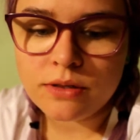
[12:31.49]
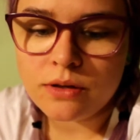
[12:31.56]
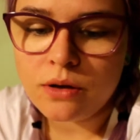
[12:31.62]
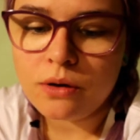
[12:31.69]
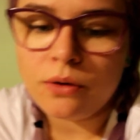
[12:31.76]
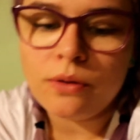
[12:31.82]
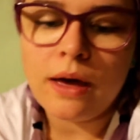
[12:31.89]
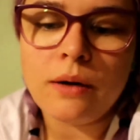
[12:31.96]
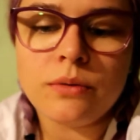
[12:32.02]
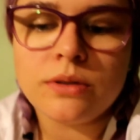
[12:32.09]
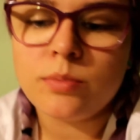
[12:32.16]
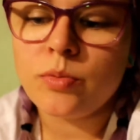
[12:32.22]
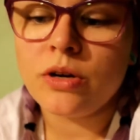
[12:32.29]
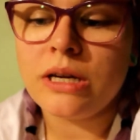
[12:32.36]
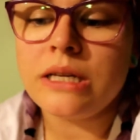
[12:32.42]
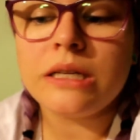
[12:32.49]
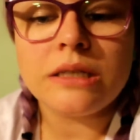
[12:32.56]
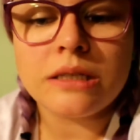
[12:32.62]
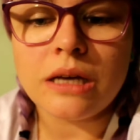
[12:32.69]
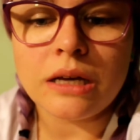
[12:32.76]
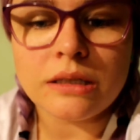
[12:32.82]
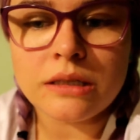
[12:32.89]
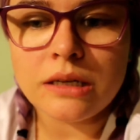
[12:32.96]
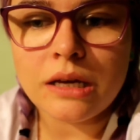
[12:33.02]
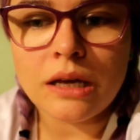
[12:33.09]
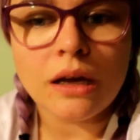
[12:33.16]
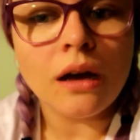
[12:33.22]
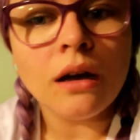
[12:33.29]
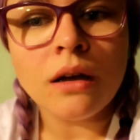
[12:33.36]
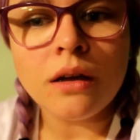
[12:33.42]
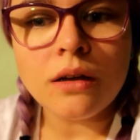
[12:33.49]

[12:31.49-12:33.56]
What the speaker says: so that was pretty disgusting.